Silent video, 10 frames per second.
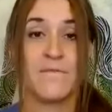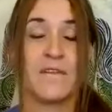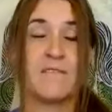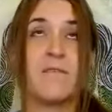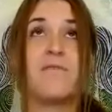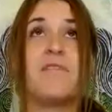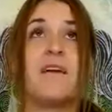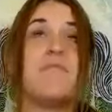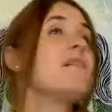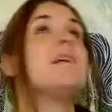So
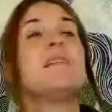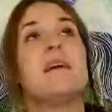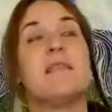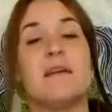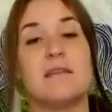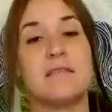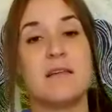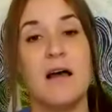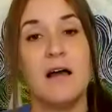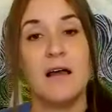think of it like this.
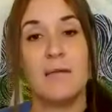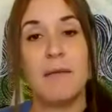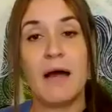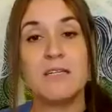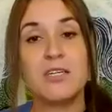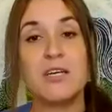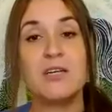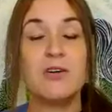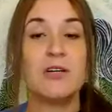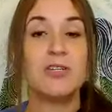Imagine
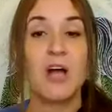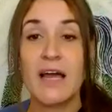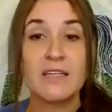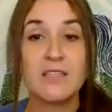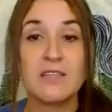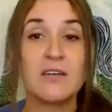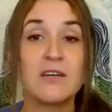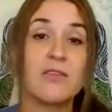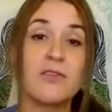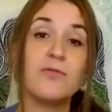you're trying to
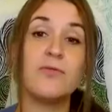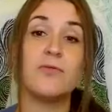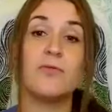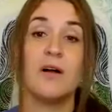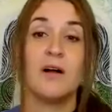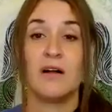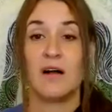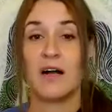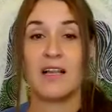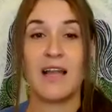look through
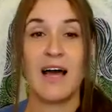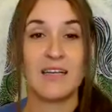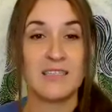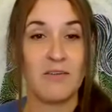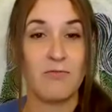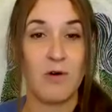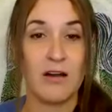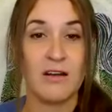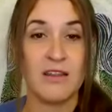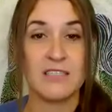a glass of
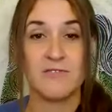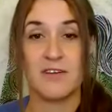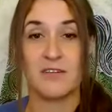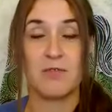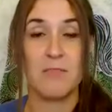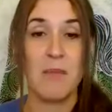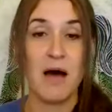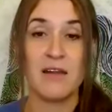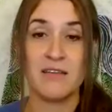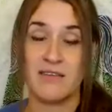water that's filled with
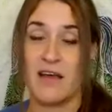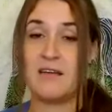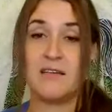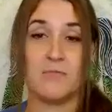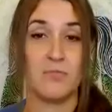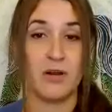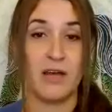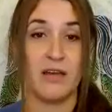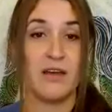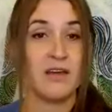mud, sand, and
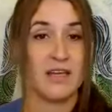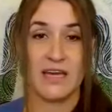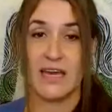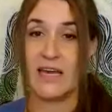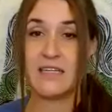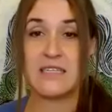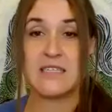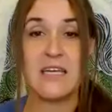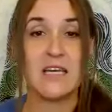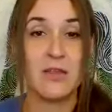debris. You can't
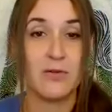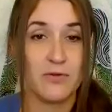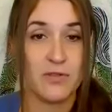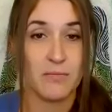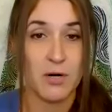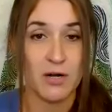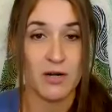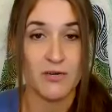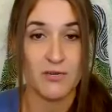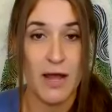see through the
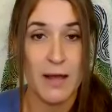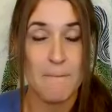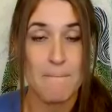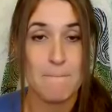murk, right?